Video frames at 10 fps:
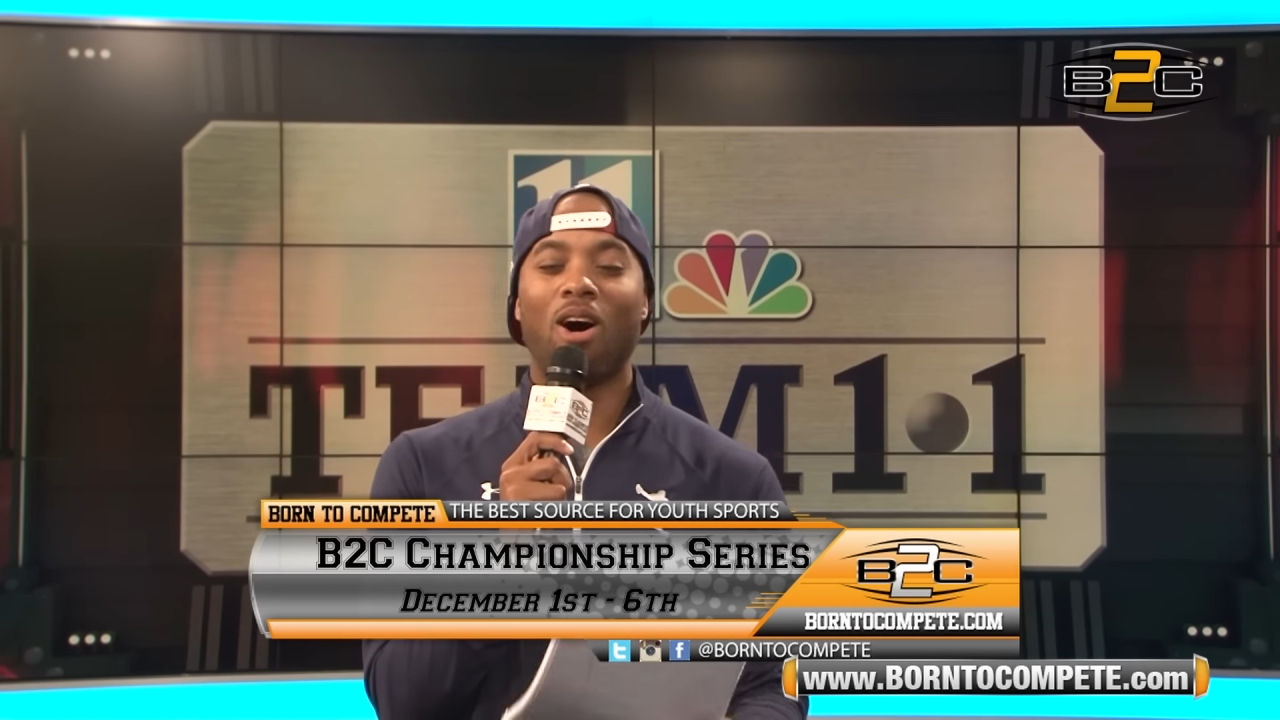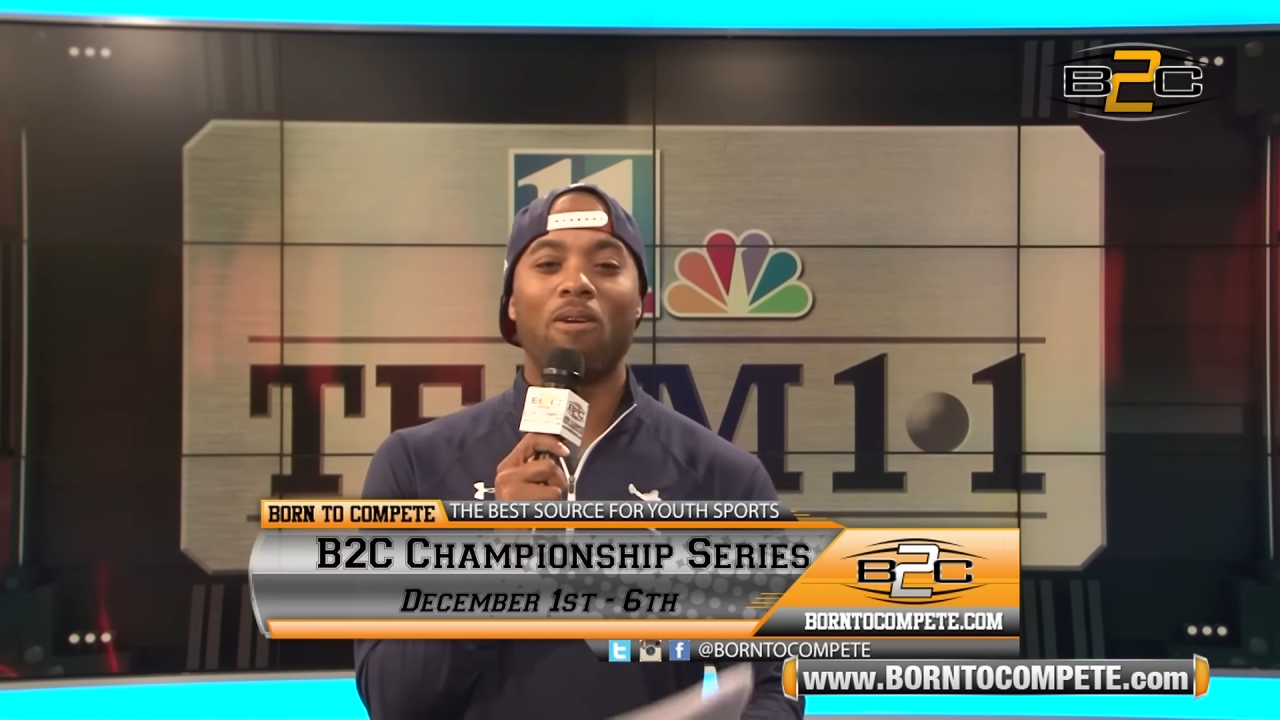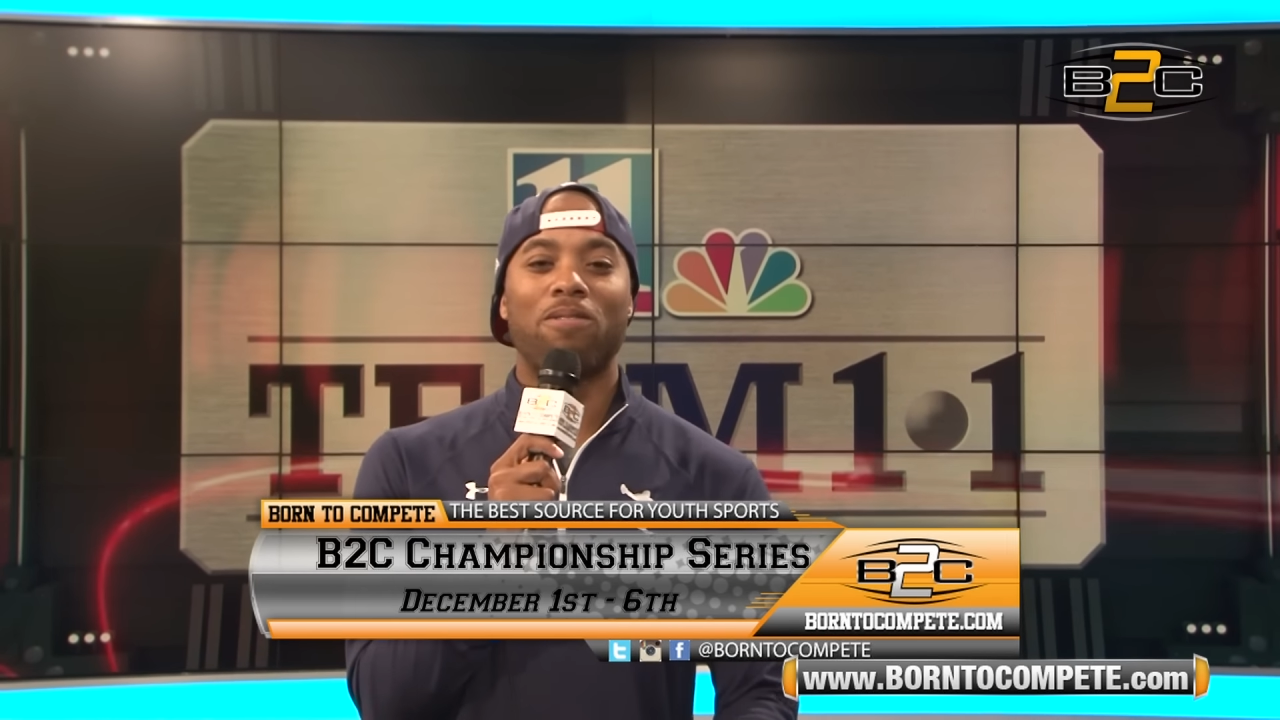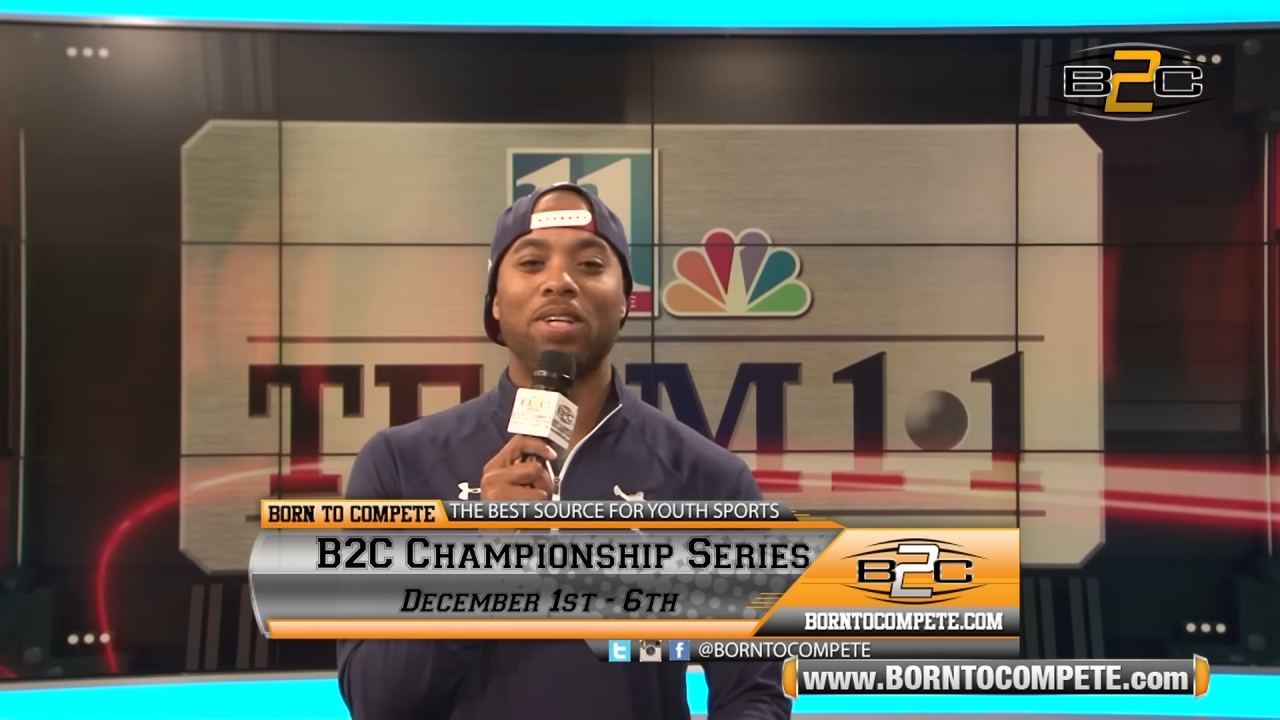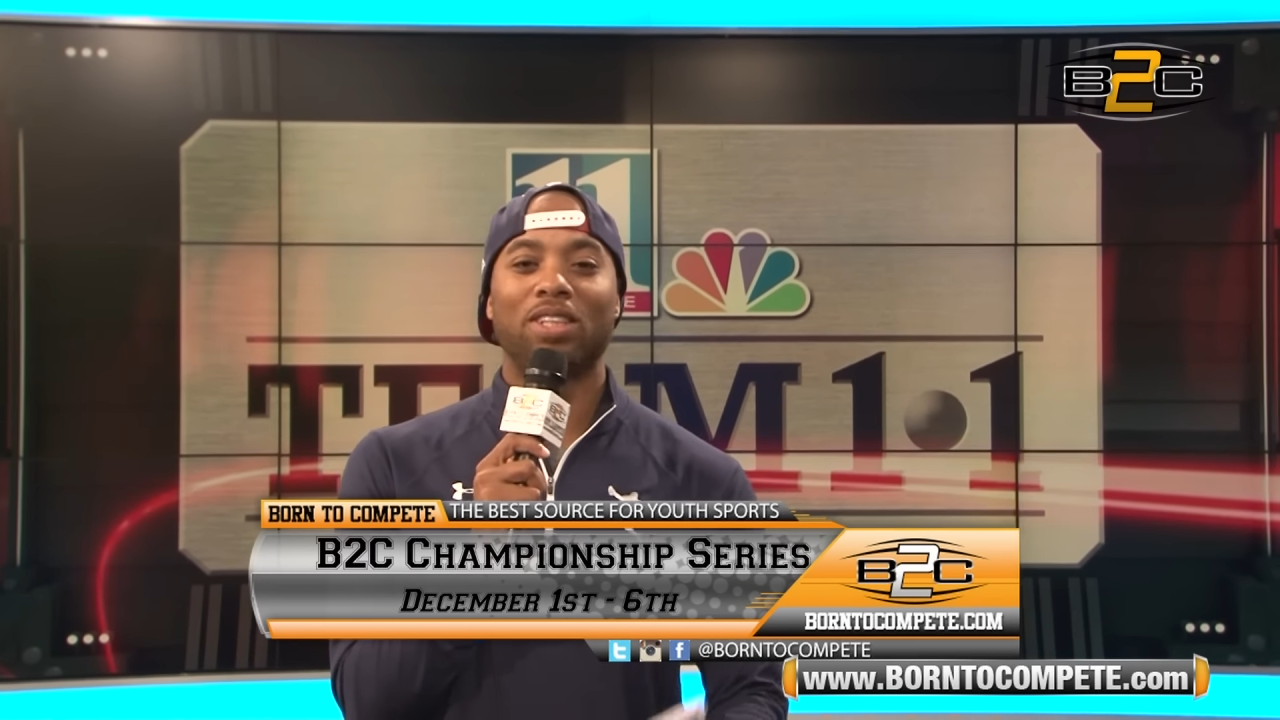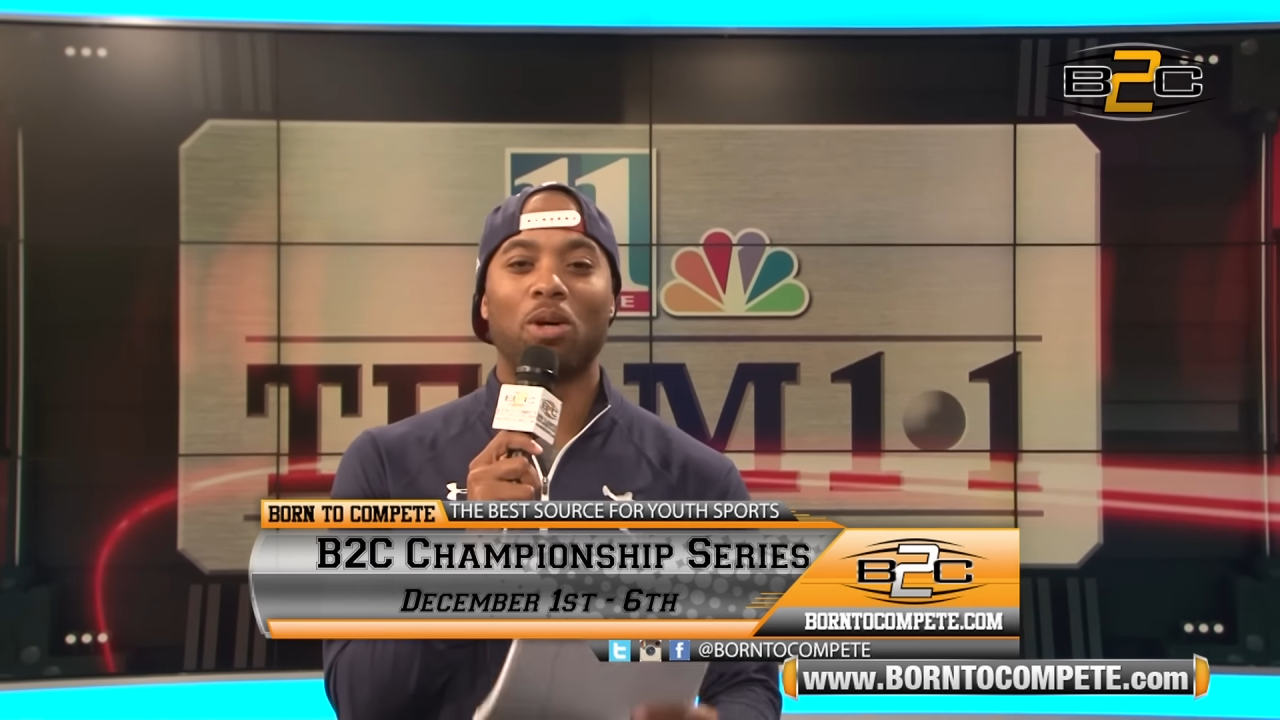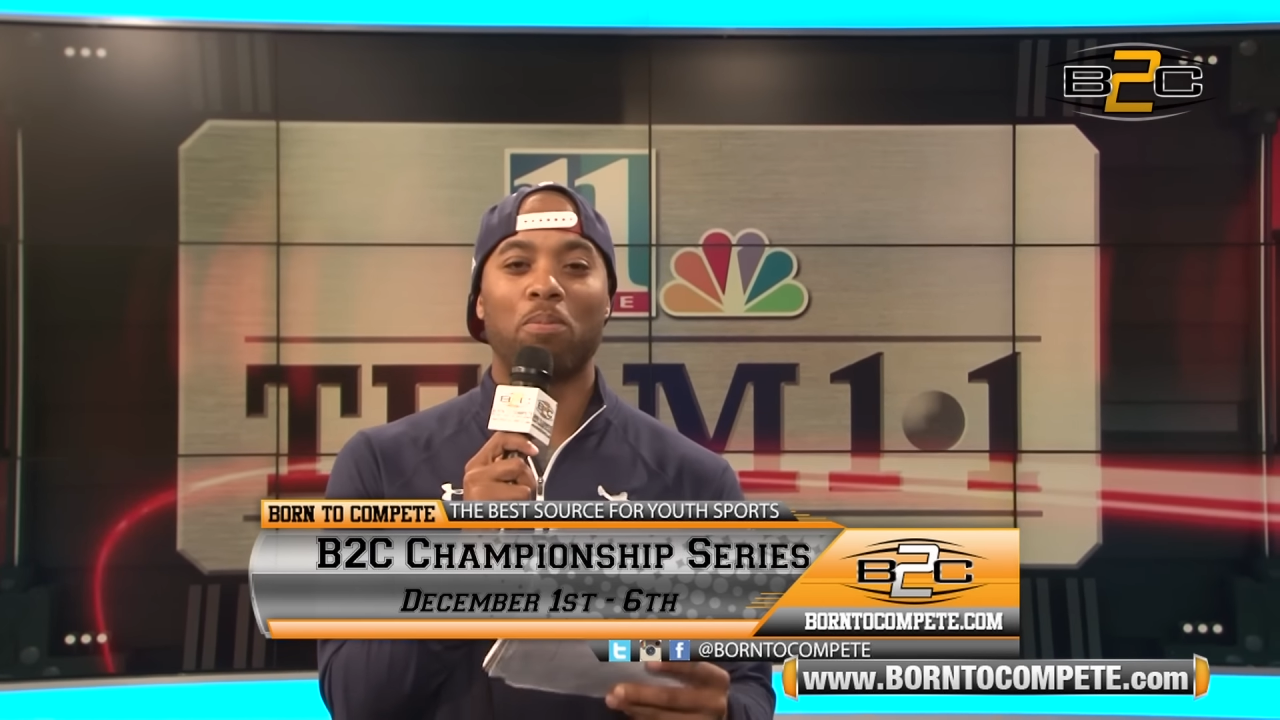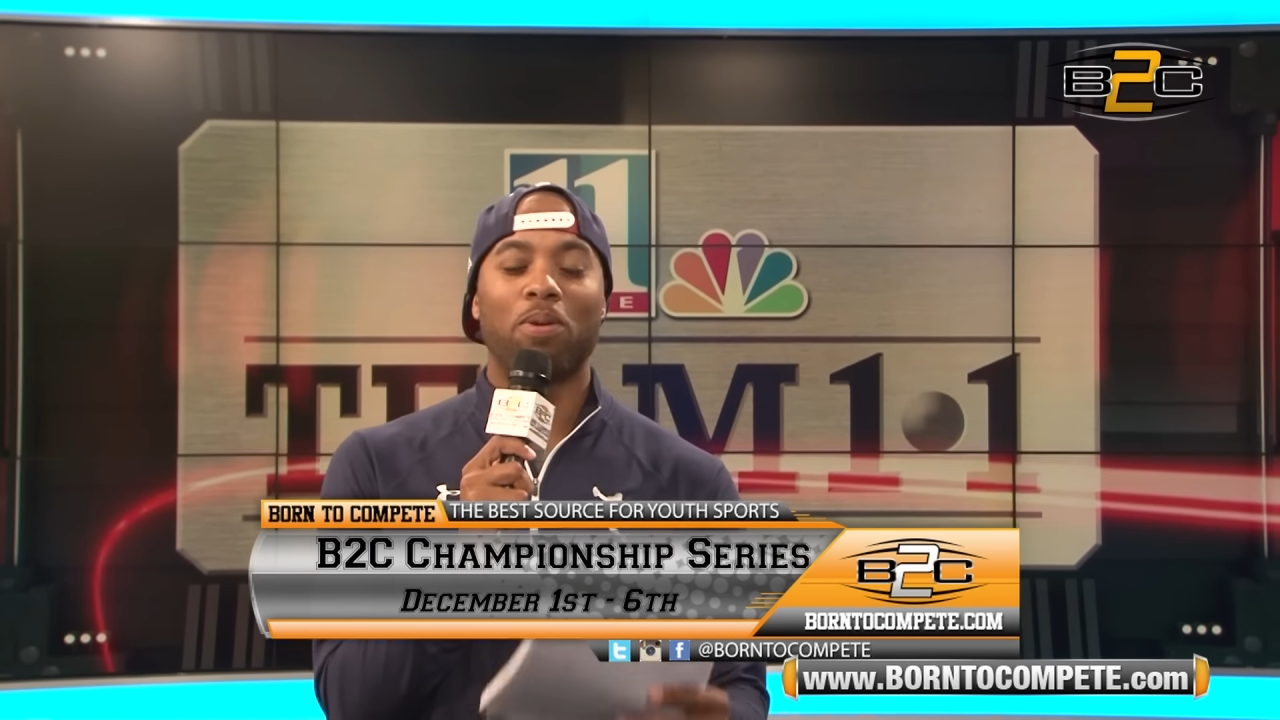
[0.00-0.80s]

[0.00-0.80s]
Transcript: offensive